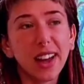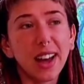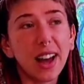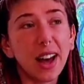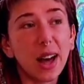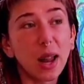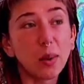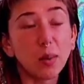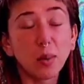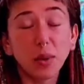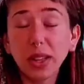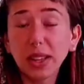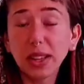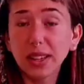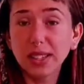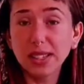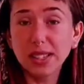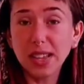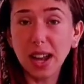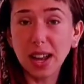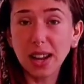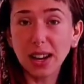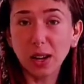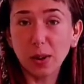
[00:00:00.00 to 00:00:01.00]
I'm really
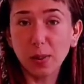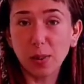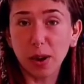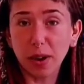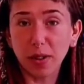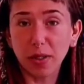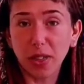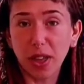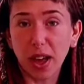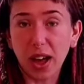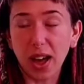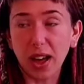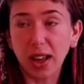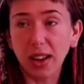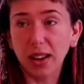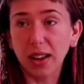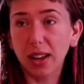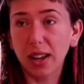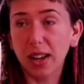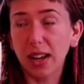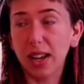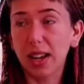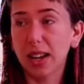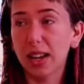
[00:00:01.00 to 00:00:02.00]
excited about that,
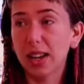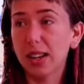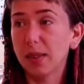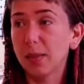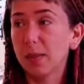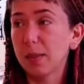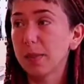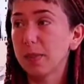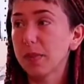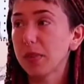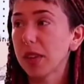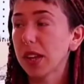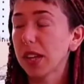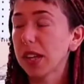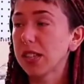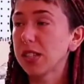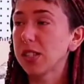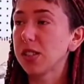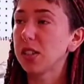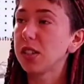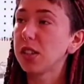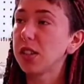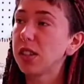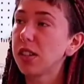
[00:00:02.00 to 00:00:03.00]
and I
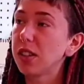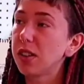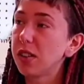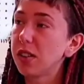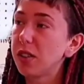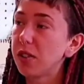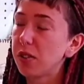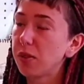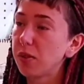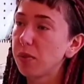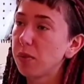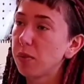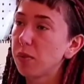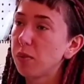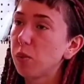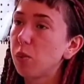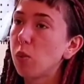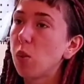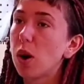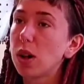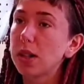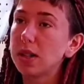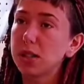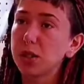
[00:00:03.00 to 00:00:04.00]
started to
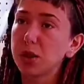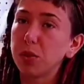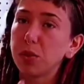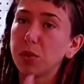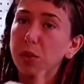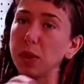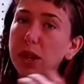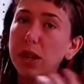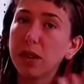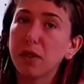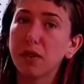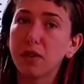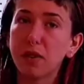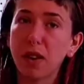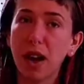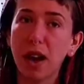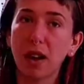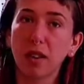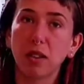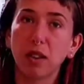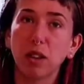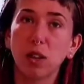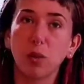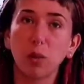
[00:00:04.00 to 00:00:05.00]
want to
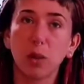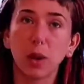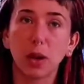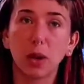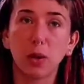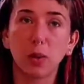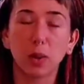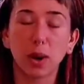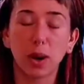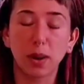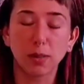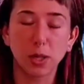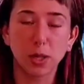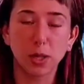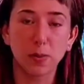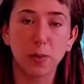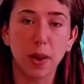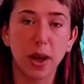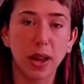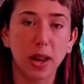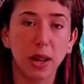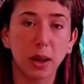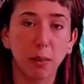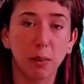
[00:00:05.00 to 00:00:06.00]
reevaluate what I'm
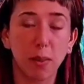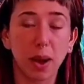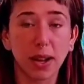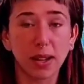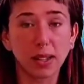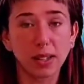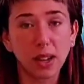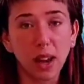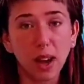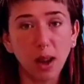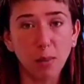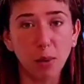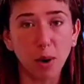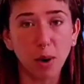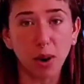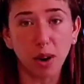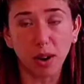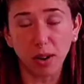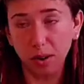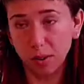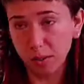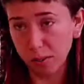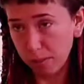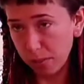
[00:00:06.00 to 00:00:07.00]
spending my time
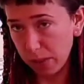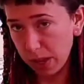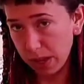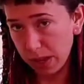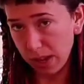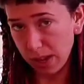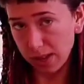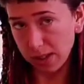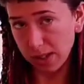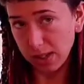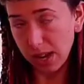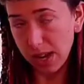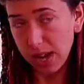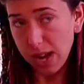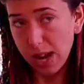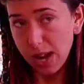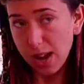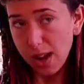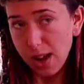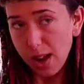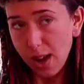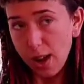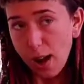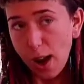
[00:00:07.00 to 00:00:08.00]
on, because
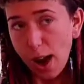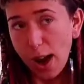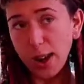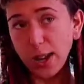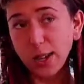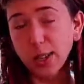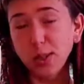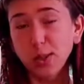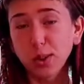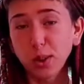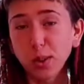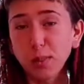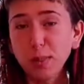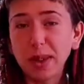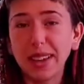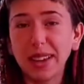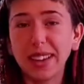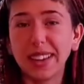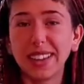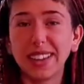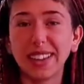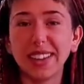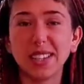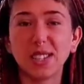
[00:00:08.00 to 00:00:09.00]
I enjoy
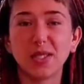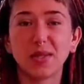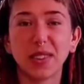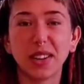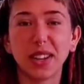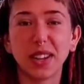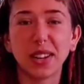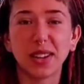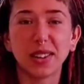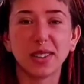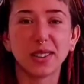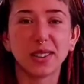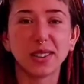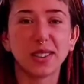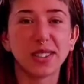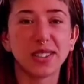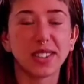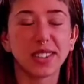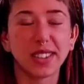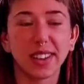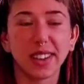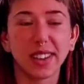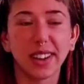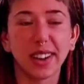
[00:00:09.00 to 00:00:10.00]
making these videos
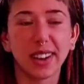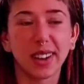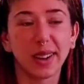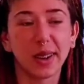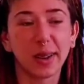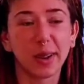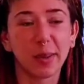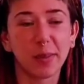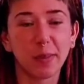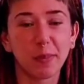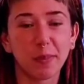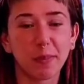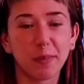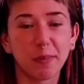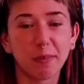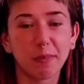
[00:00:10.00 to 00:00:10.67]
a